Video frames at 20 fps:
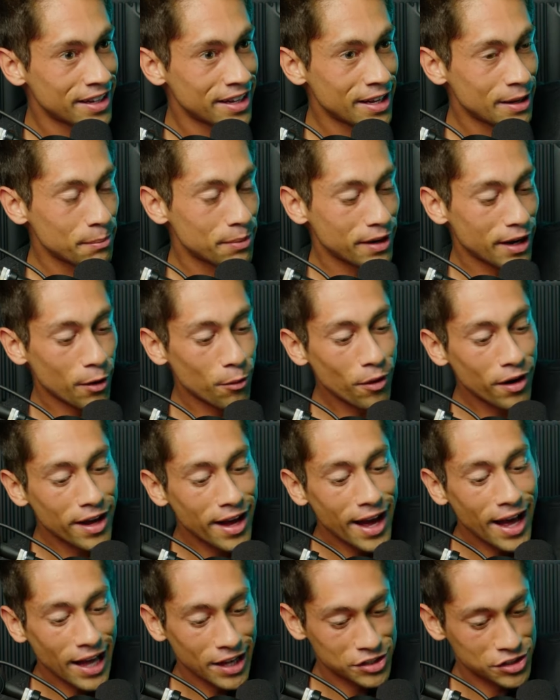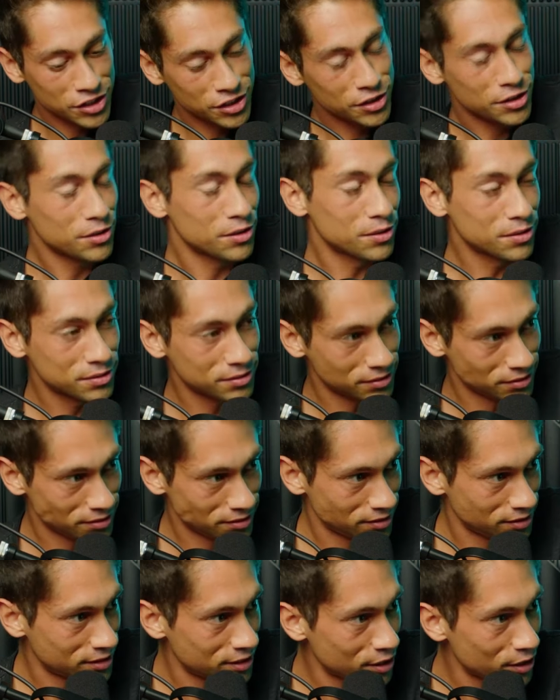But I want to ask you
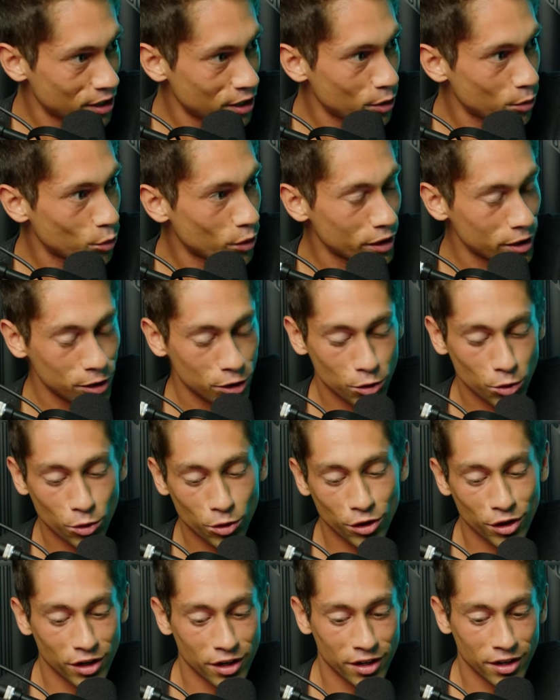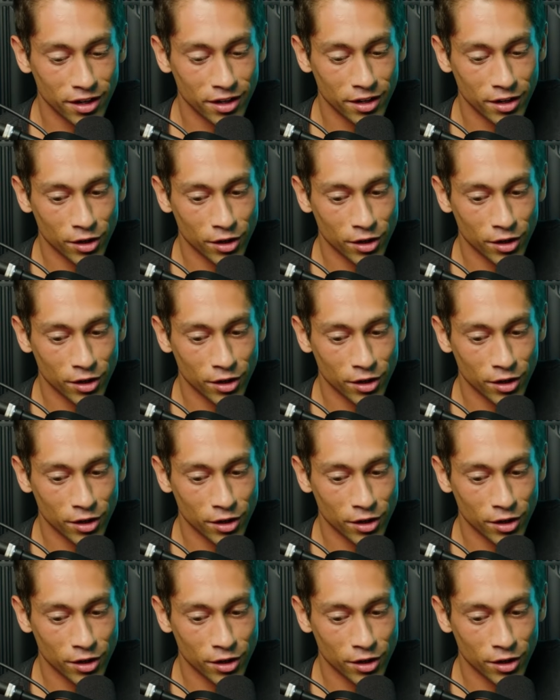what your